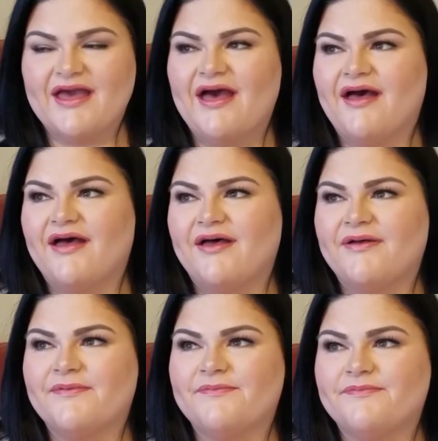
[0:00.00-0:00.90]

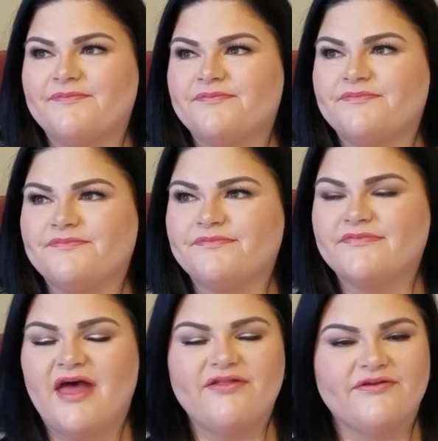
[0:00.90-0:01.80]
Other
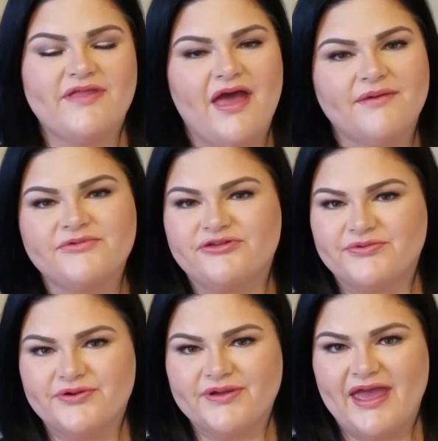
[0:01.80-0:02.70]
than that, I'm
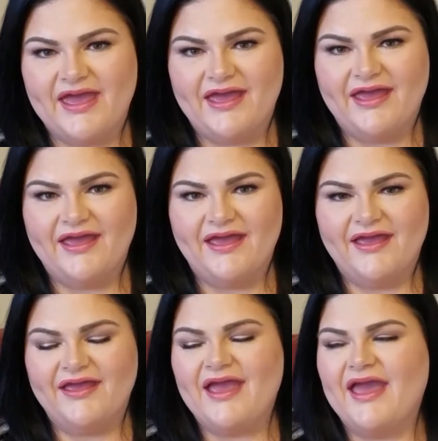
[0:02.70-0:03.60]
doing okay,